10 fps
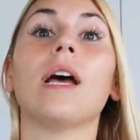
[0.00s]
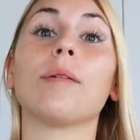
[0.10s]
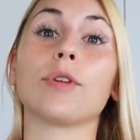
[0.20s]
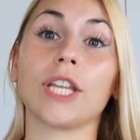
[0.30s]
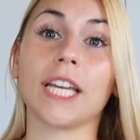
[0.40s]

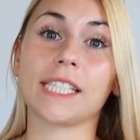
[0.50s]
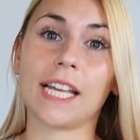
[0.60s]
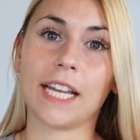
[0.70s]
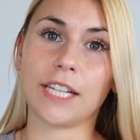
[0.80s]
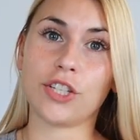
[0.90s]
I'm really
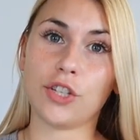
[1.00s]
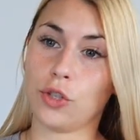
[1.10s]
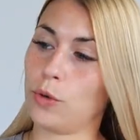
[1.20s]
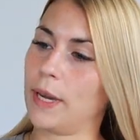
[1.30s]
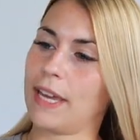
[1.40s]
excited
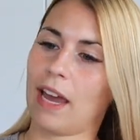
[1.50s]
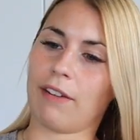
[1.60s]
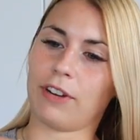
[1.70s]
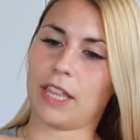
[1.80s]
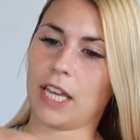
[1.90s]
to get
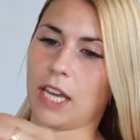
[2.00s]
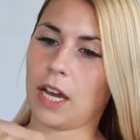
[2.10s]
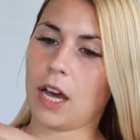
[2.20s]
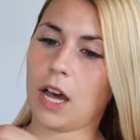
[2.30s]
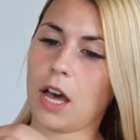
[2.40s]

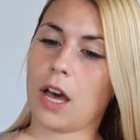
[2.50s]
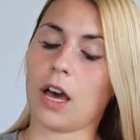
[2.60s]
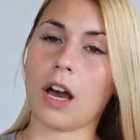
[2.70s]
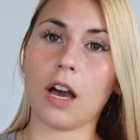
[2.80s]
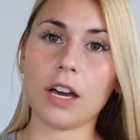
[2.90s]
everything
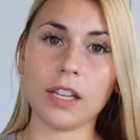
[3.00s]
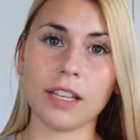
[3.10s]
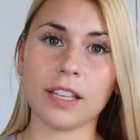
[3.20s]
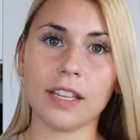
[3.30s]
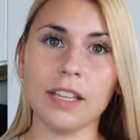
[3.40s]
hung
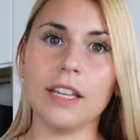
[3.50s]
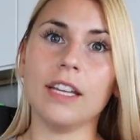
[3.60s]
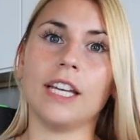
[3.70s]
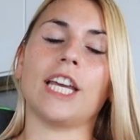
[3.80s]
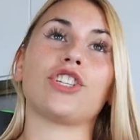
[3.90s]

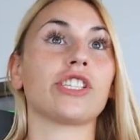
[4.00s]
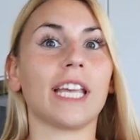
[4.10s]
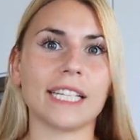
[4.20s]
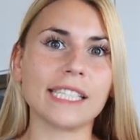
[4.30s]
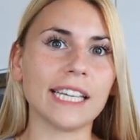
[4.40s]
and just
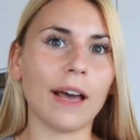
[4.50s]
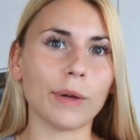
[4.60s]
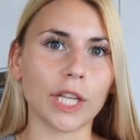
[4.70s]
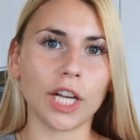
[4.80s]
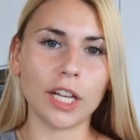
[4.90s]
like see how
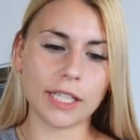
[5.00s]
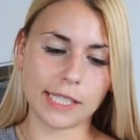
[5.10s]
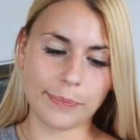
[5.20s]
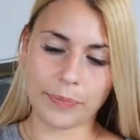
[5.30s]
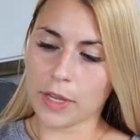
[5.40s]
it
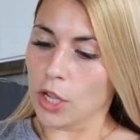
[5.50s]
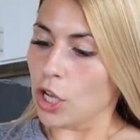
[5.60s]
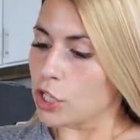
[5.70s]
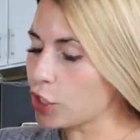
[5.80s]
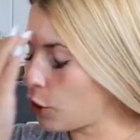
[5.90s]
looks.
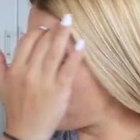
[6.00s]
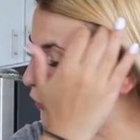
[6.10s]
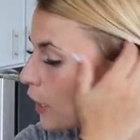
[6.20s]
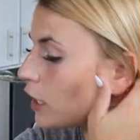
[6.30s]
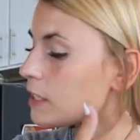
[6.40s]
So
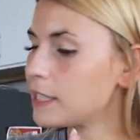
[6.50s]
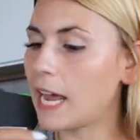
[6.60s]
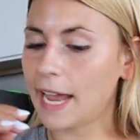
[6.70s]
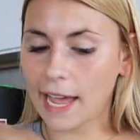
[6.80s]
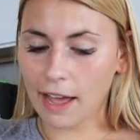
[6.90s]
first
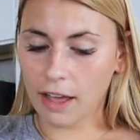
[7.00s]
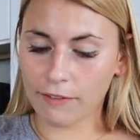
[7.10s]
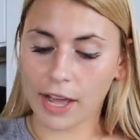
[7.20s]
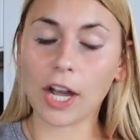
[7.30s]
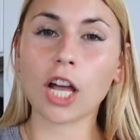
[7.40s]
I
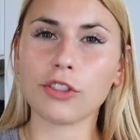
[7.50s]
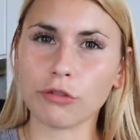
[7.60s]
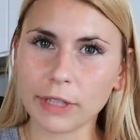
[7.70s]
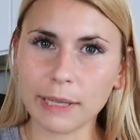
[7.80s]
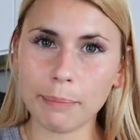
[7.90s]
got
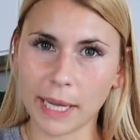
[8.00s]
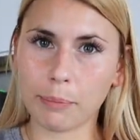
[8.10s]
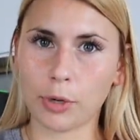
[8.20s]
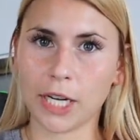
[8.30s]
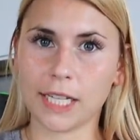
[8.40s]
3
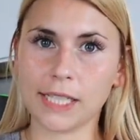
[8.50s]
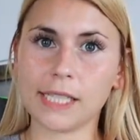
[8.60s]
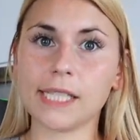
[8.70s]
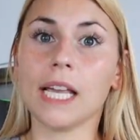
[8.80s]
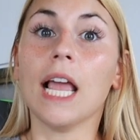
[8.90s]
big
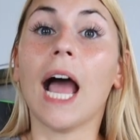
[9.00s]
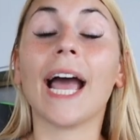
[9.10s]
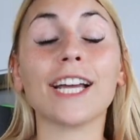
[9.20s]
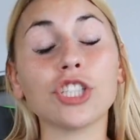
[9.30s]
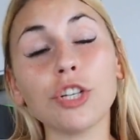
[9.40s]
prints.
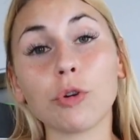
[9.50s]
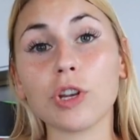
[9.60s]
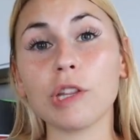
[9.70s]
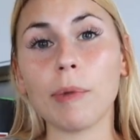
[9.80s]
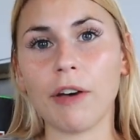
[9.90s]
I actually
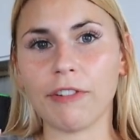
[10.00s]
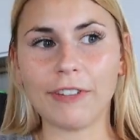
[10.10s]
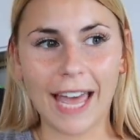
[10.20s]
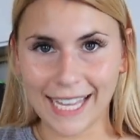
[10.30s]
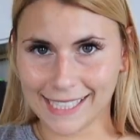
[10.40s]
ordered them off of
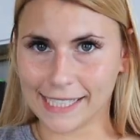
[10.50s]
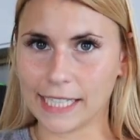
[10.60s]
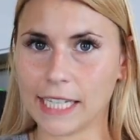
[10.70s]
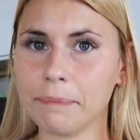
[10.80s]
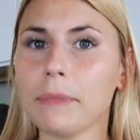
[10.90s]

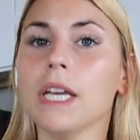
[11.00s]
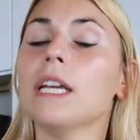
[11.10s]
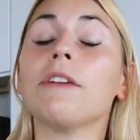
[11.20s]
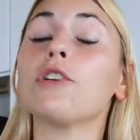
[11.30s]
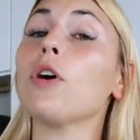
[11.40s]
Etsy.
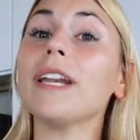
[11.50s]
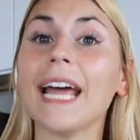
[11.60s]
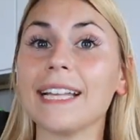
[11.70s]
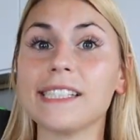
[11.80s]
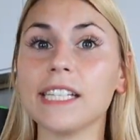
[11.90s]
If you go on
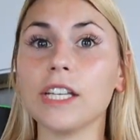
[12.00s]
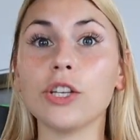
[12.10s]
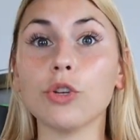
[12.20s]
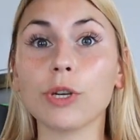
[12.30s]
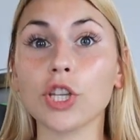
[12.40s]

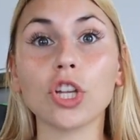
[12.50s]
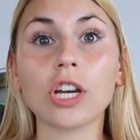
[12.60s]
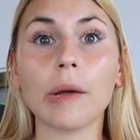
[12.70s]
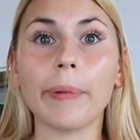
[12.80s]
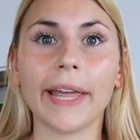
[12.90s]
Etsy, you can
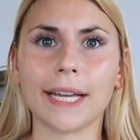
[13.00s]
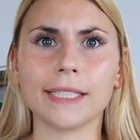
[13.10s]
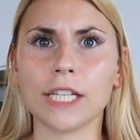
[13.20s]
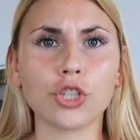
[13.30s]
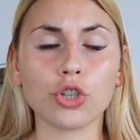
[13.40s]
look up
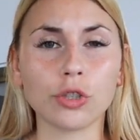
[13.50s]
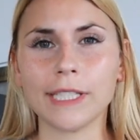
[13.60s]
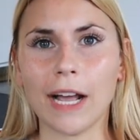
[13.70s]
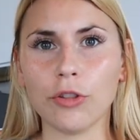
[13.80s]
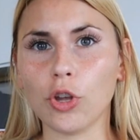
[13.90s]
like digital
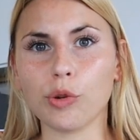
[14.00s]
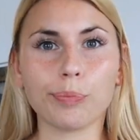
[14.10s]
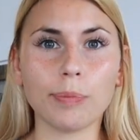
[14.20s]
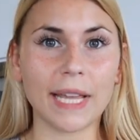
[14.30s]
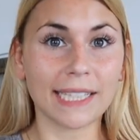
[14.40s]
download
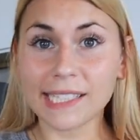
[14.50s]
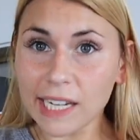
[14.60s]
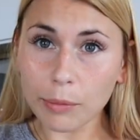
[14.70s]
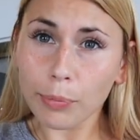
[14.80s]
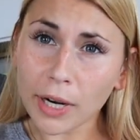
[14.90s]

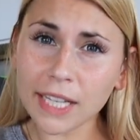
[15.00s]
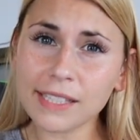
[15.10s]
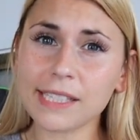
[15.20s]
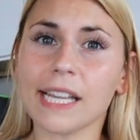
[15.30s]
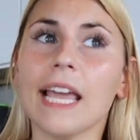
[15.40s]
instant
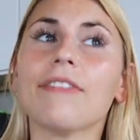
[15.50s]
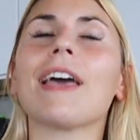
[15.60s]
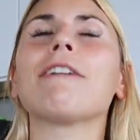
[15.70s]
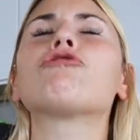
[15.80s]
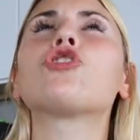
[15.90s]
prints.
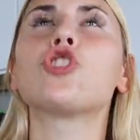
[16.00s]
They have